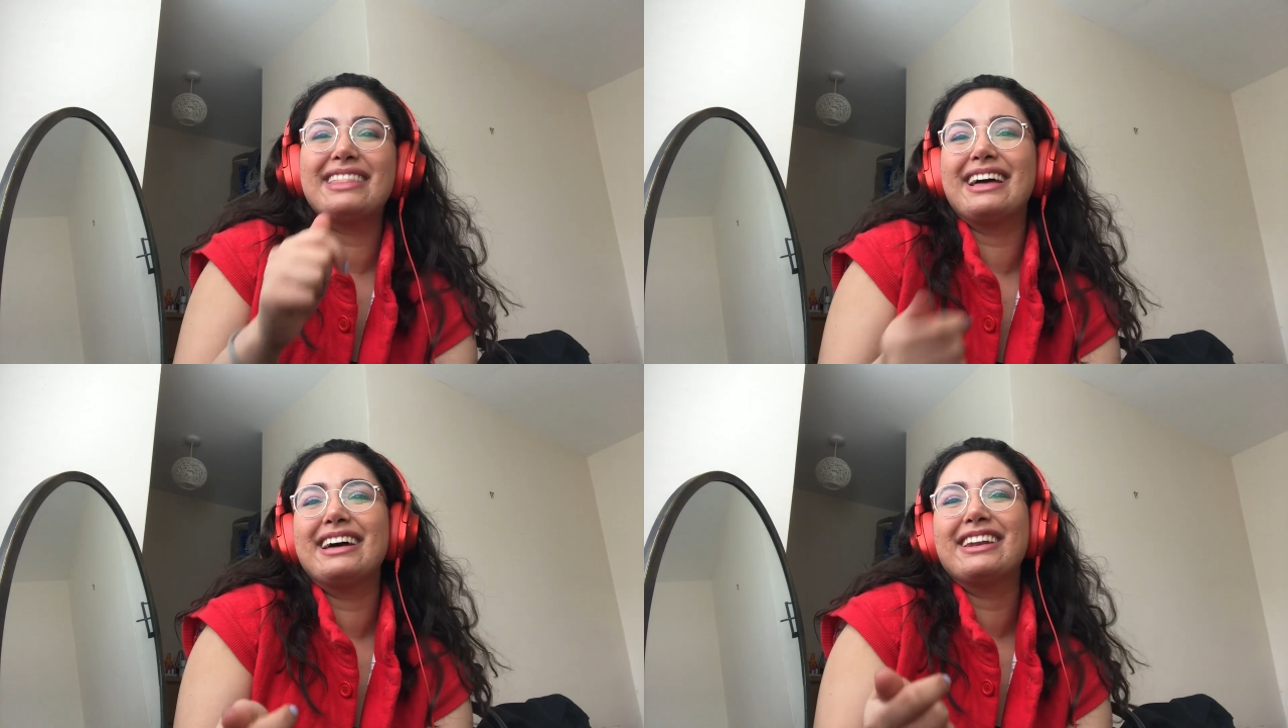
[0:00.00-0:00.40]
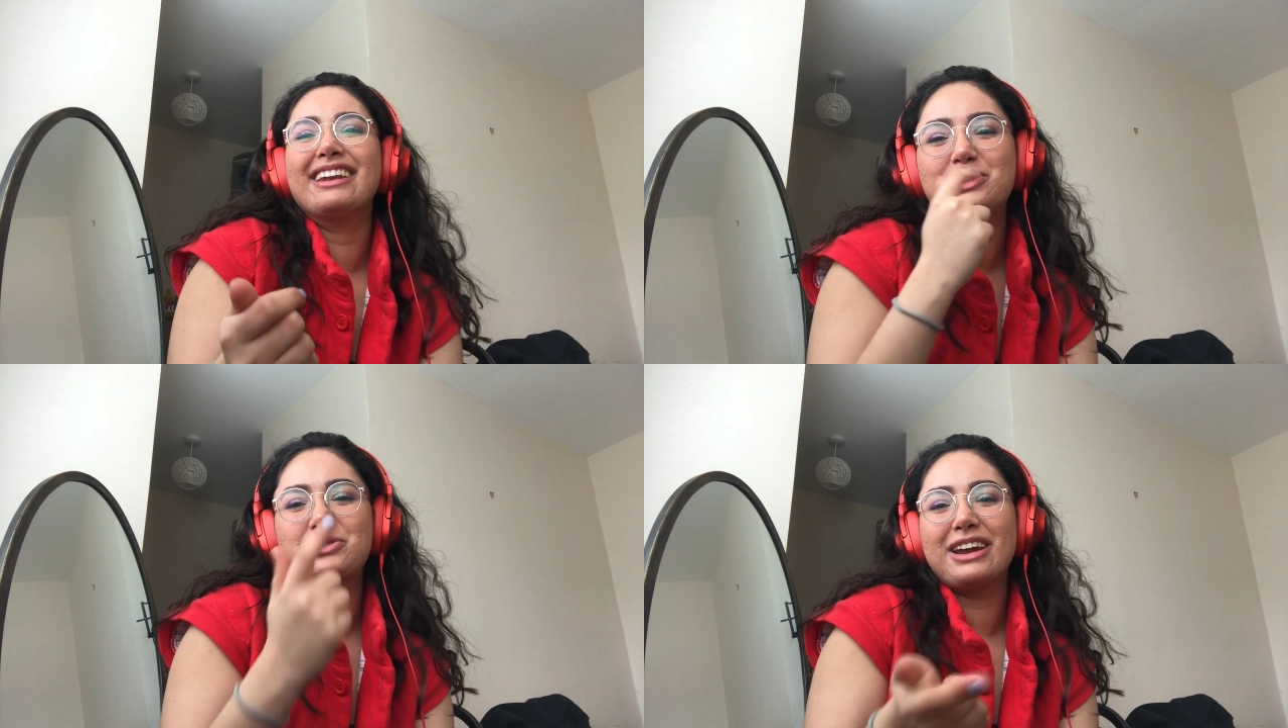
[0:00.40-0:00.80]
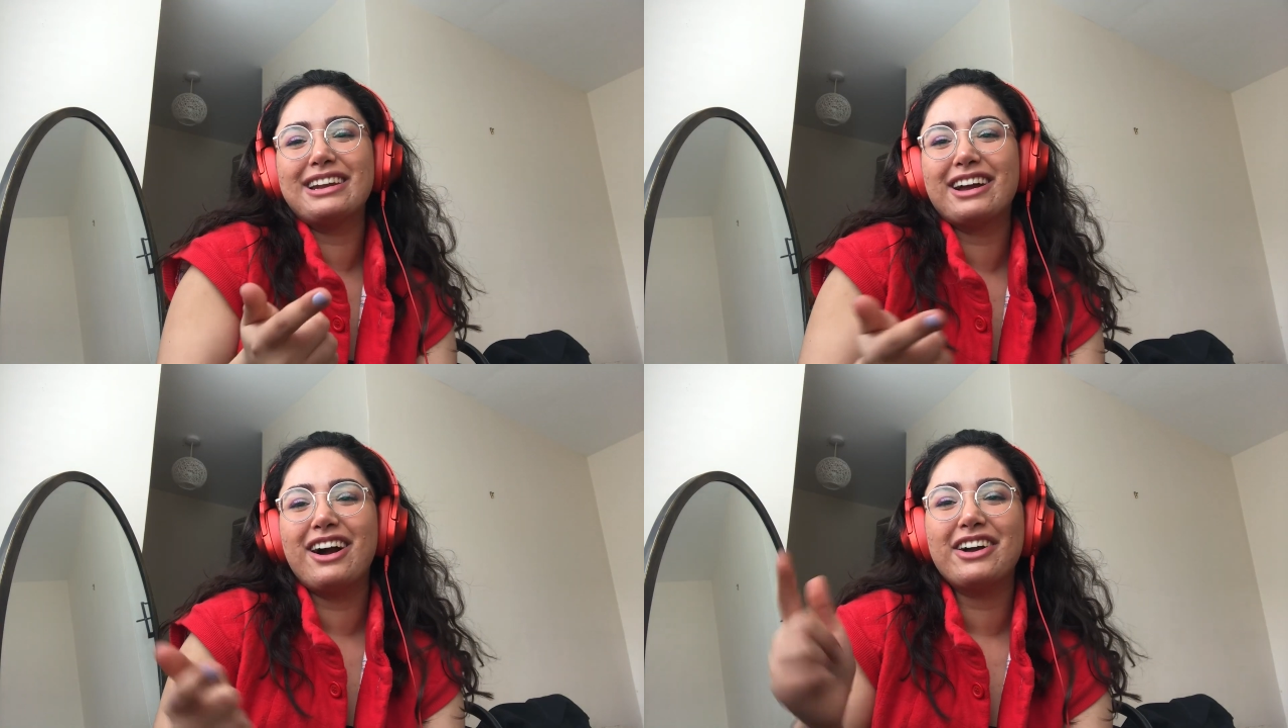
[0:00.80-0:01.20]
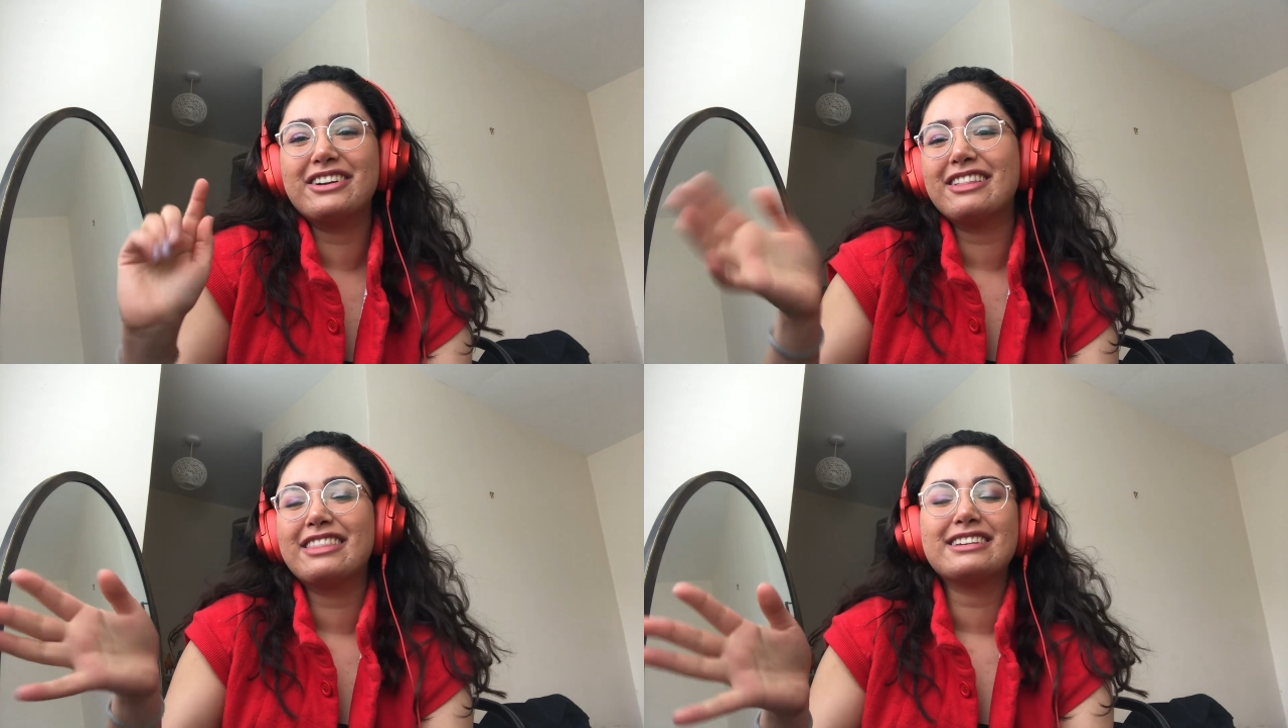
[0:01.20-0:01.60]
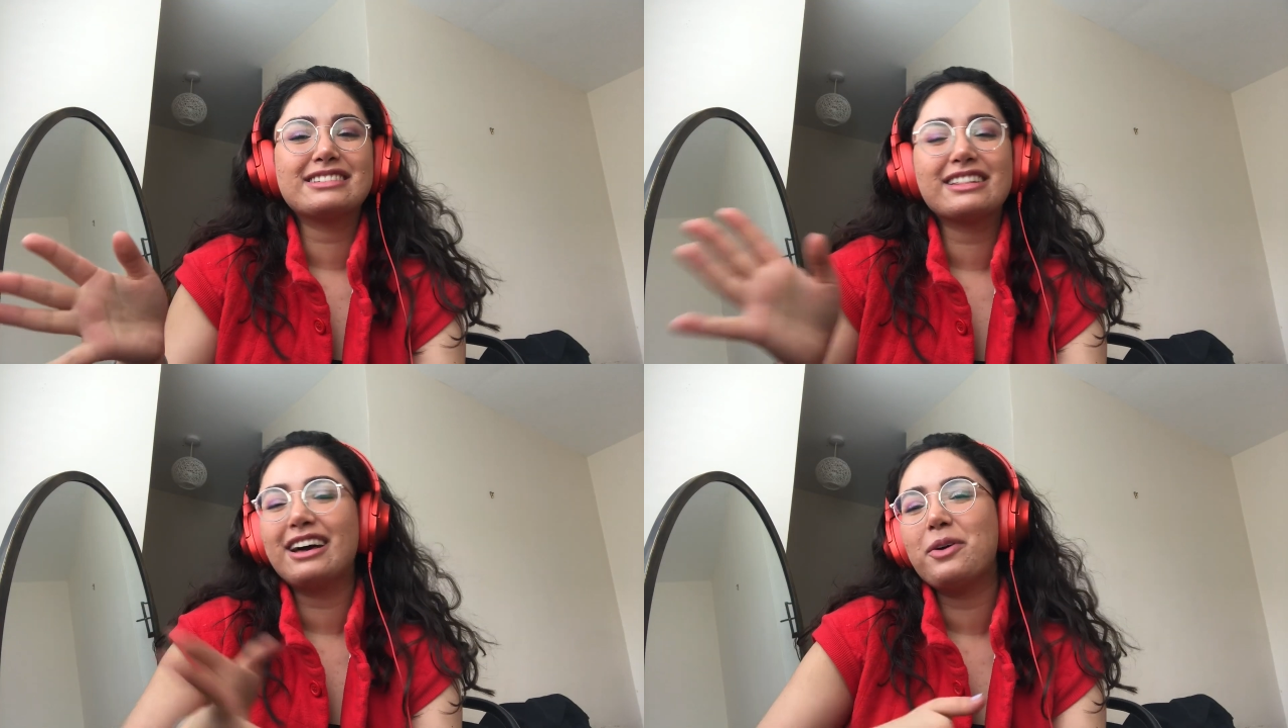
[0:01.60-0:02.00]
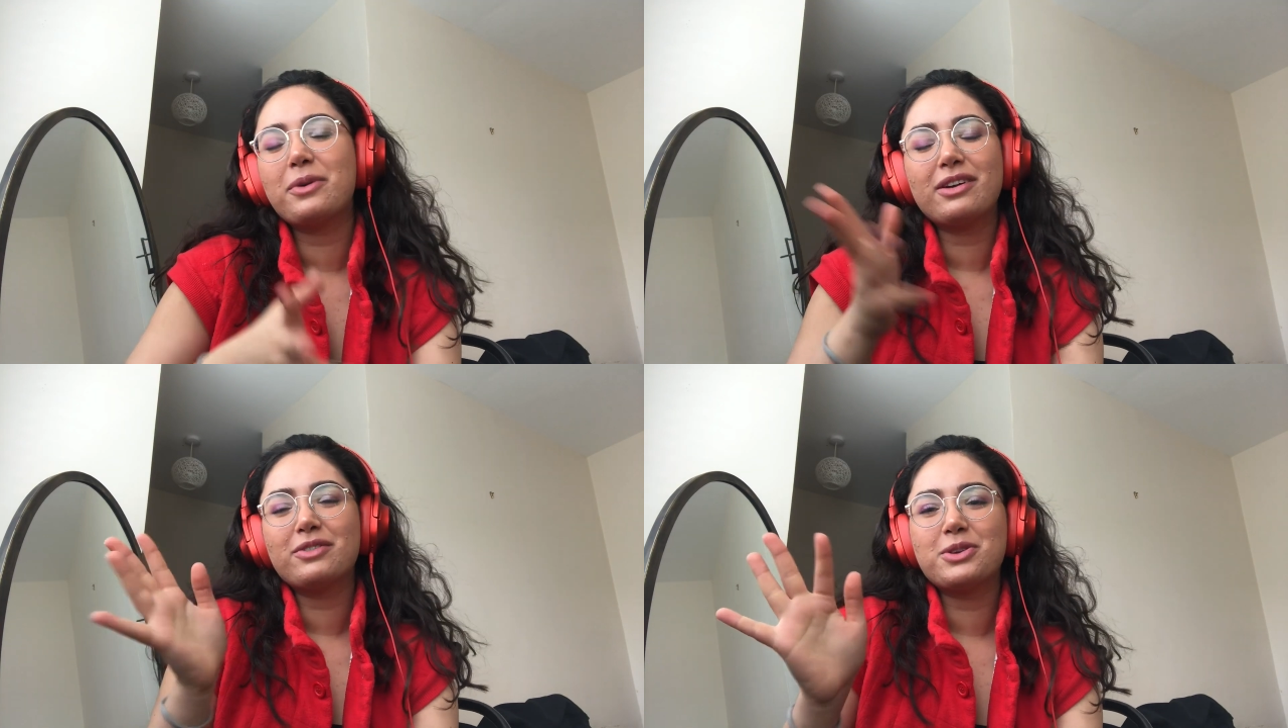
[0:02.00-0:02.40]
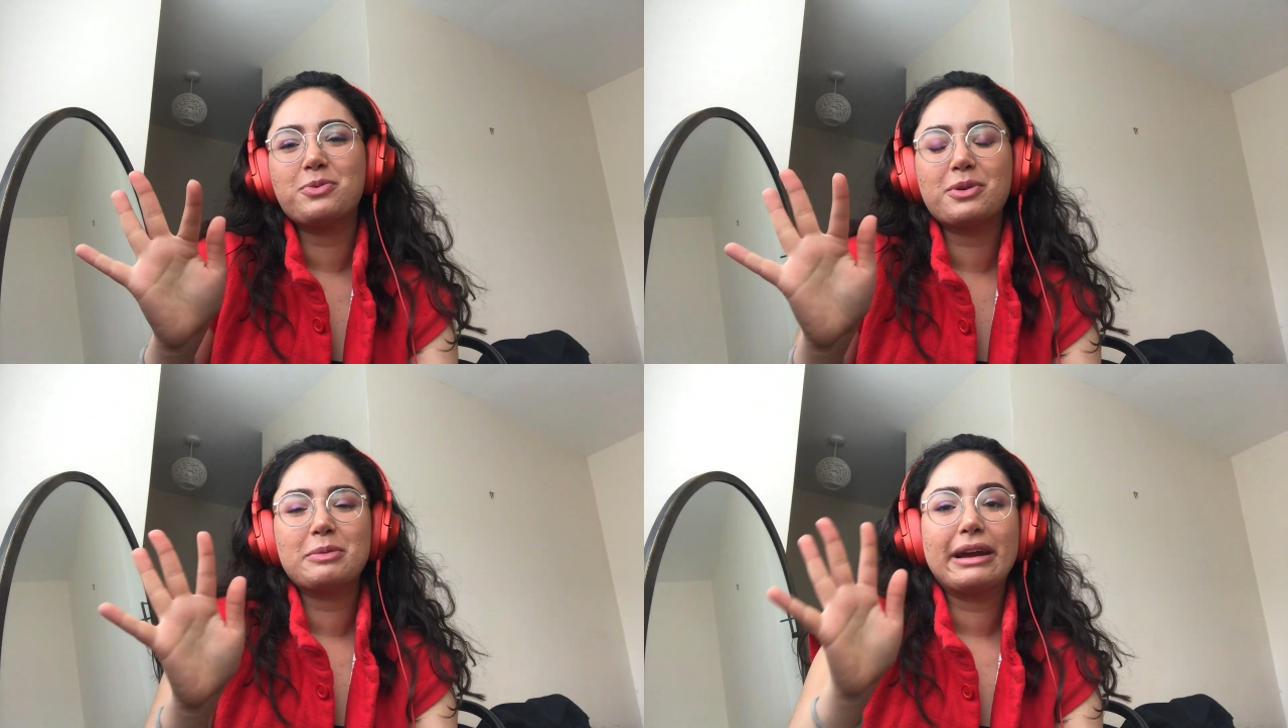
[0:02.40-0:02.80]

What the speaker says: And then straightening iron and things like that, whatever you want to